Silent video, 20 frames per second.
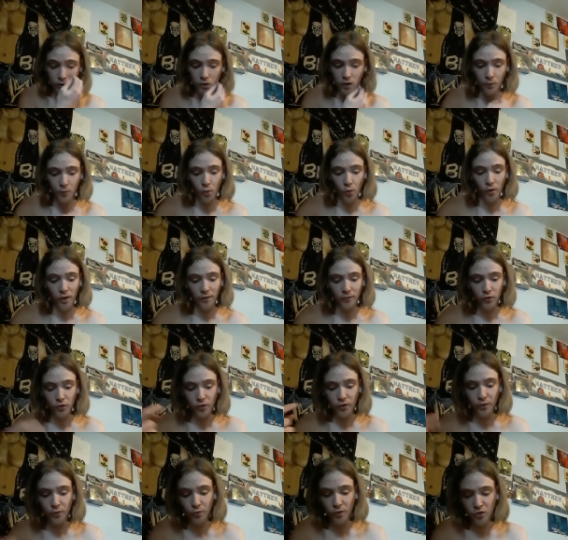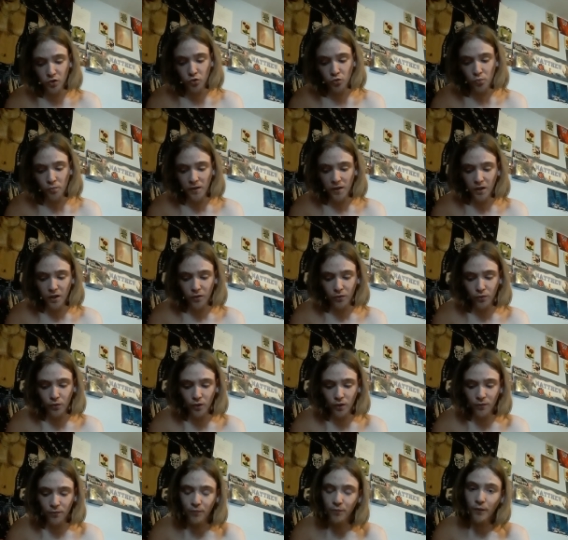I'm going after the WrestleMania
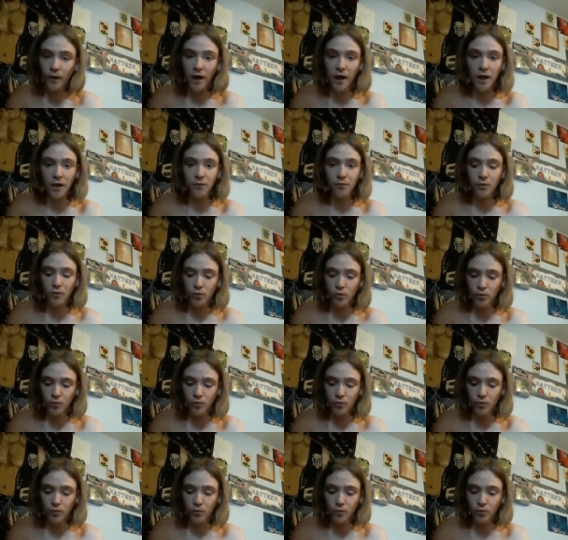35